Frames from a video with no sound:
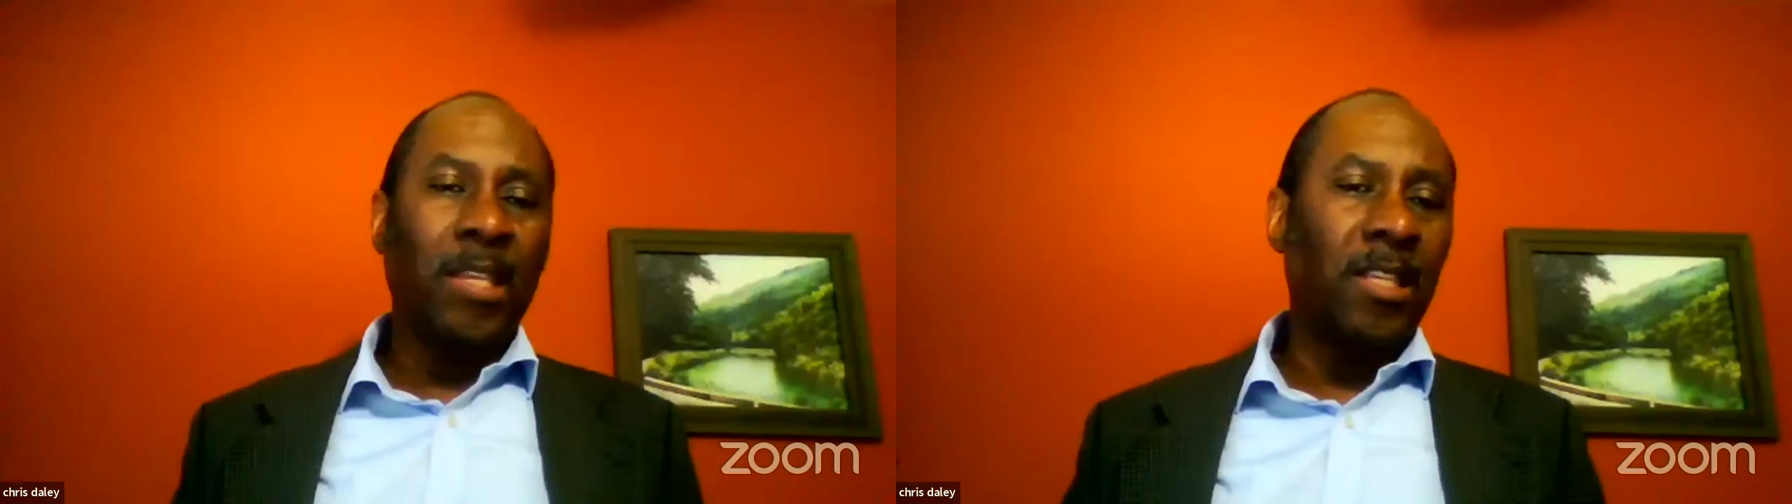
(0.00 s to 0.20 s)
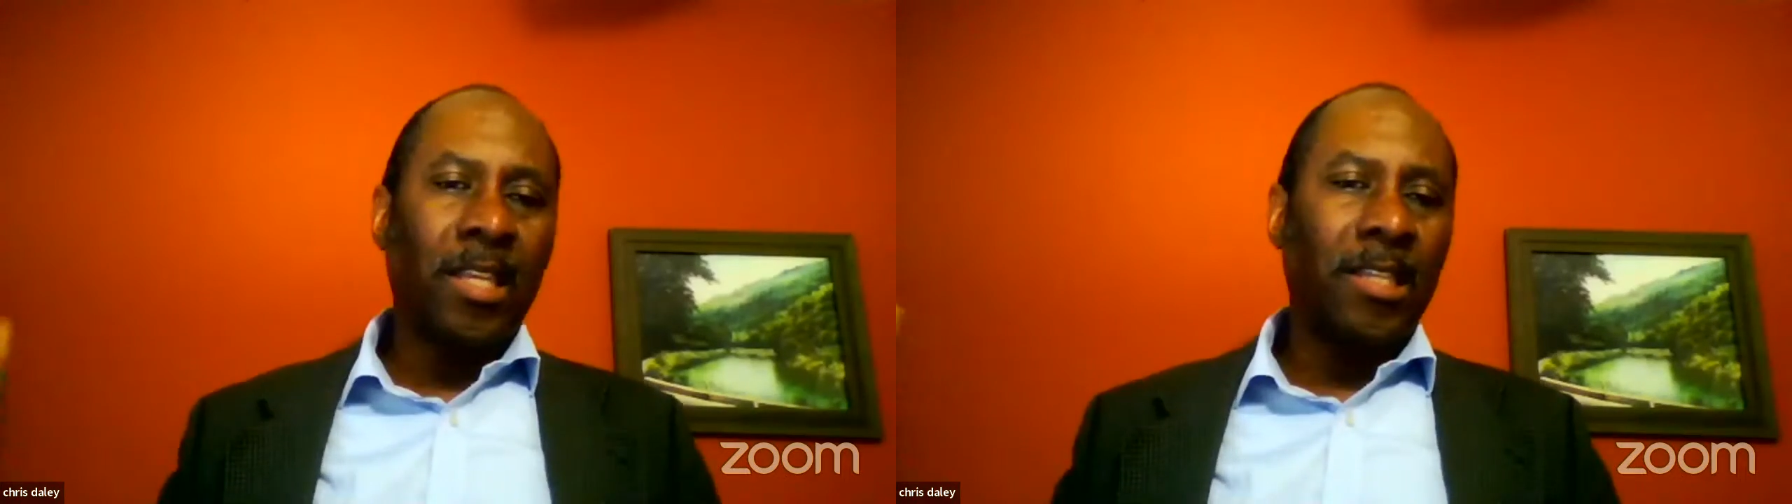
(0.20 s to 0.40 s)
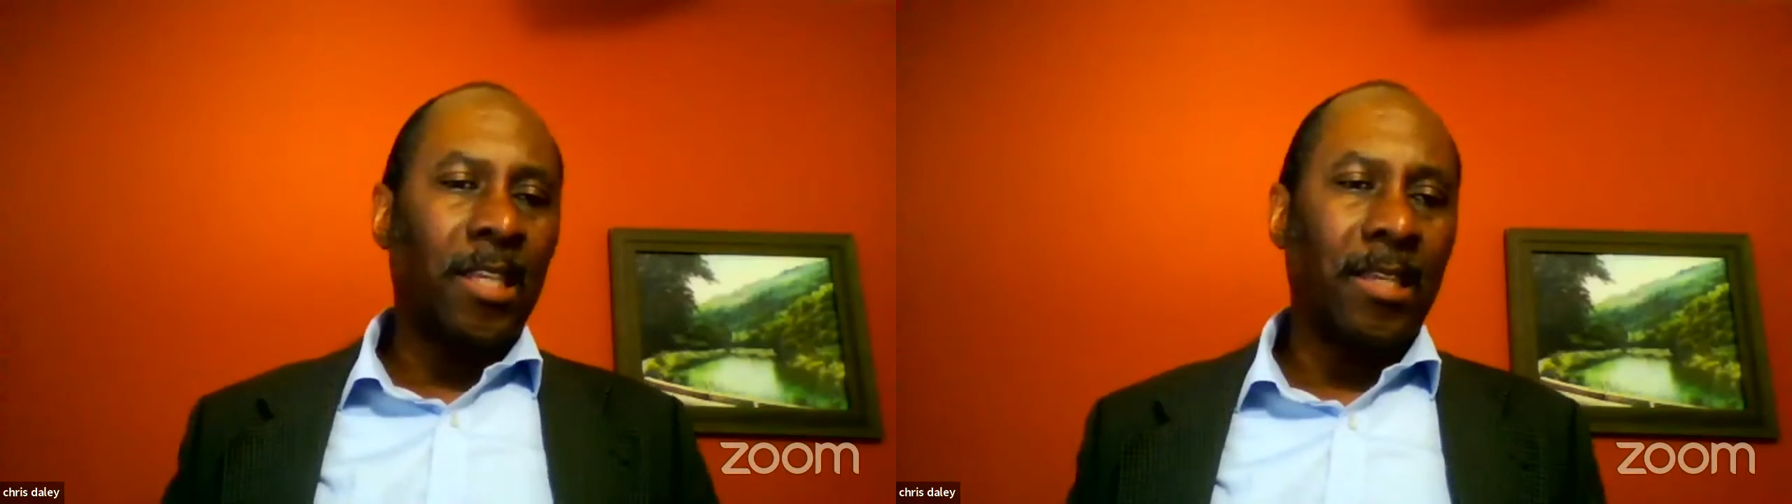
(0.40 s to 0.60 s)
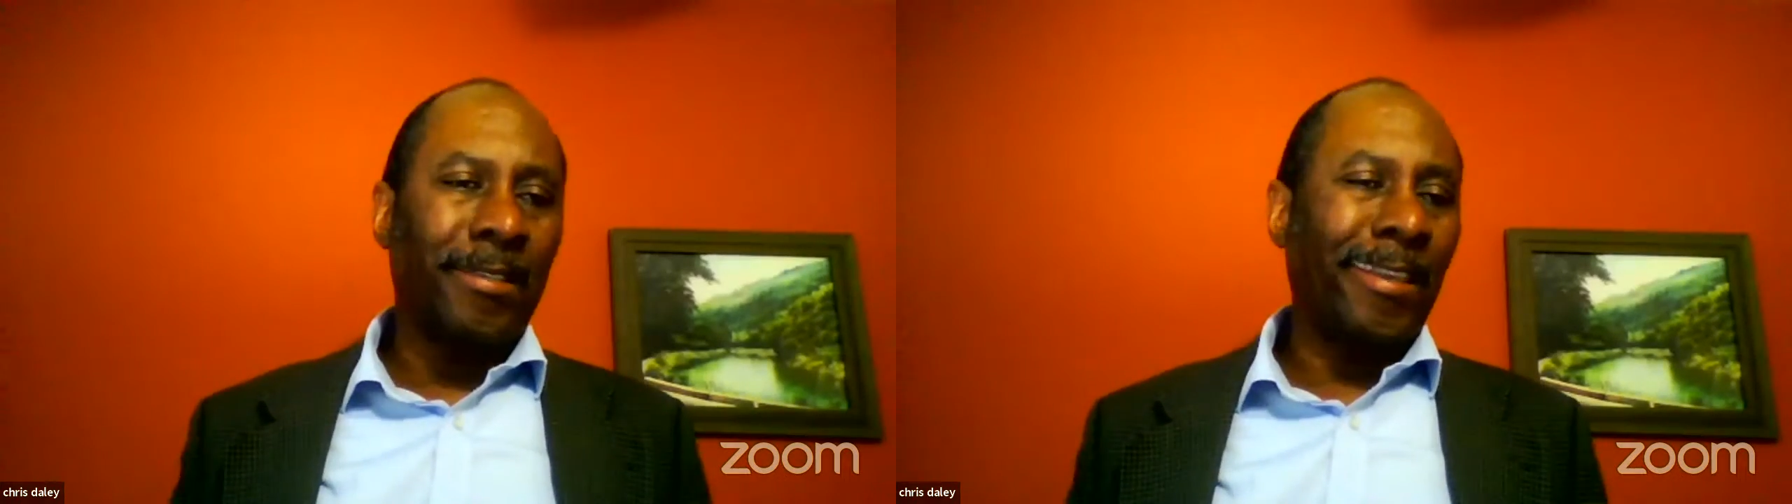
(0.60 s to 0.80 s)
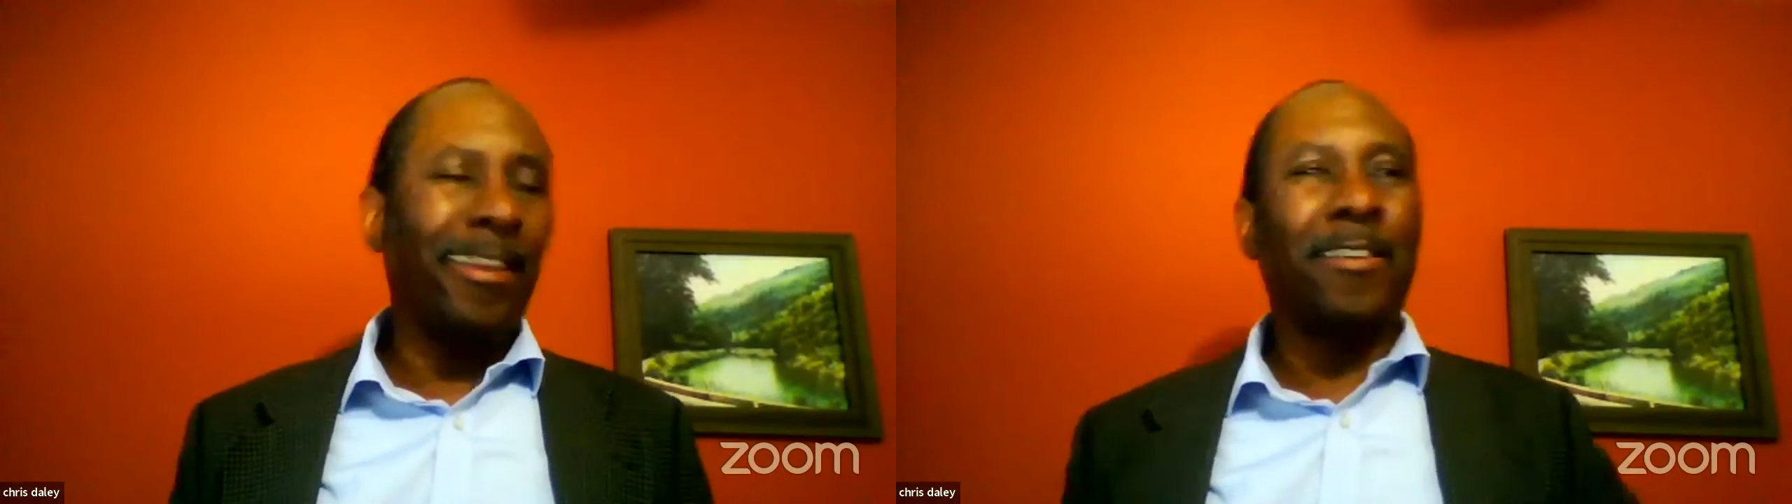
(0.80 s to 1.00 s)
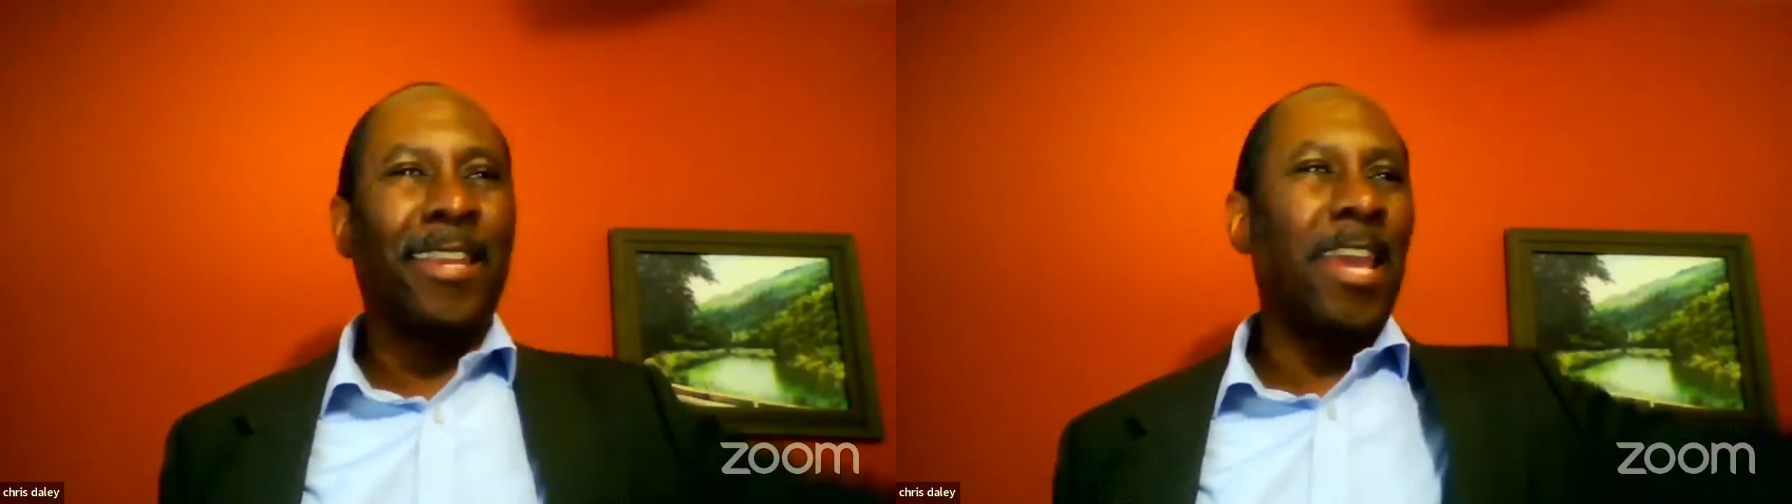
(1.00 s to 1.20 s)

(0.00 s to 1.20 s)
businesses, you know,